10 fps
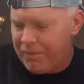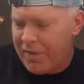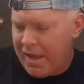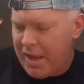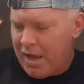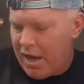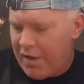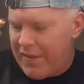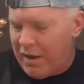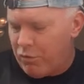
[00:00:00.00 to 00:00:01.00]

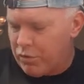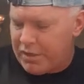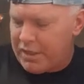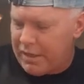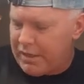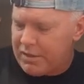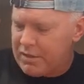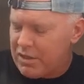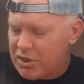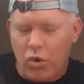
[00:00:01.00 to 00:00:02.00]
and that will
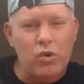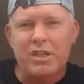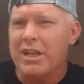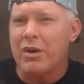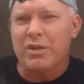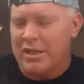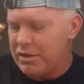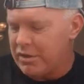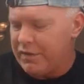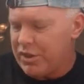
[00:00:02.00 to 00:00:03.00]
just cause loads and
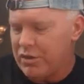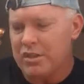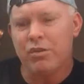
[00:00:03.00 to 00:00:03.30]
loads of issues.